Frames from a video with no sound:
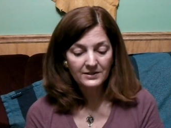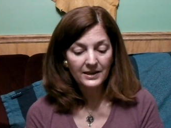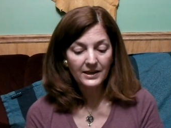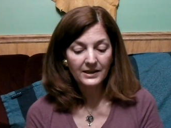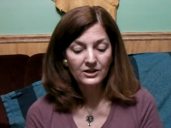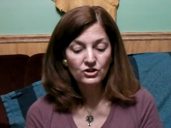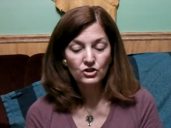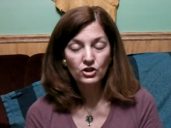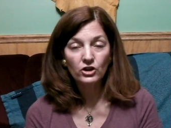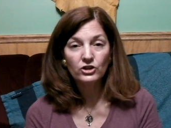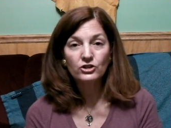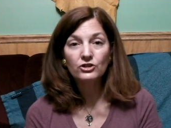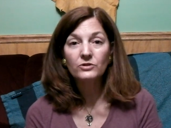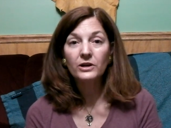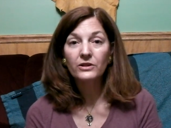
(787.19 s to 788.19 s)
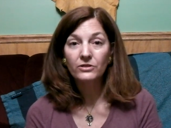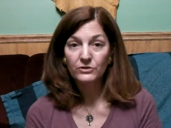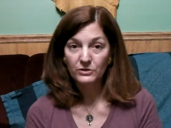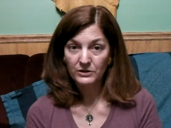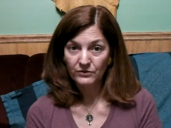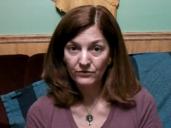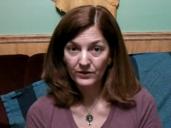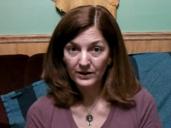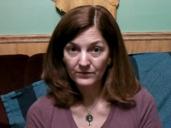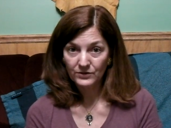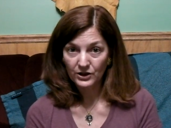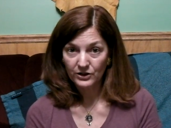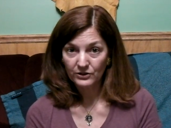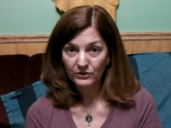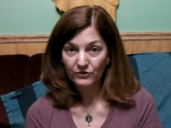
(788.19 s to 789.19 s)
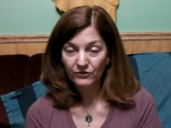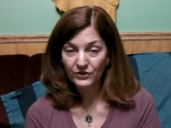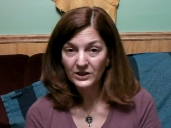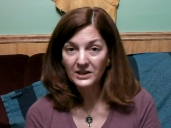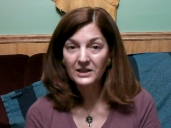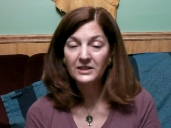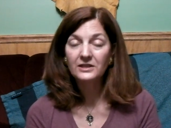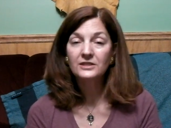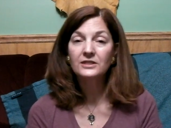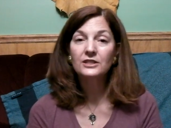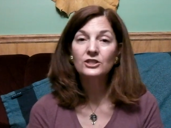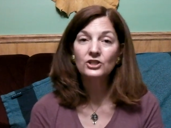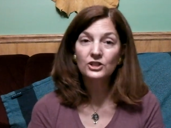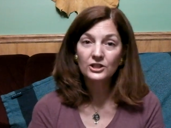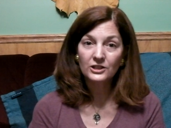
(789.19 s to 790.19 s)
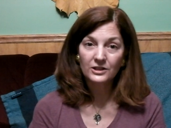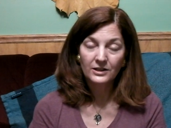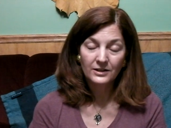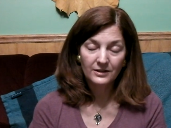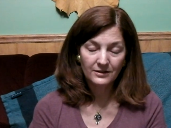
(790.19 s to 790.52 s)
they can charge you a $35 fee in addition,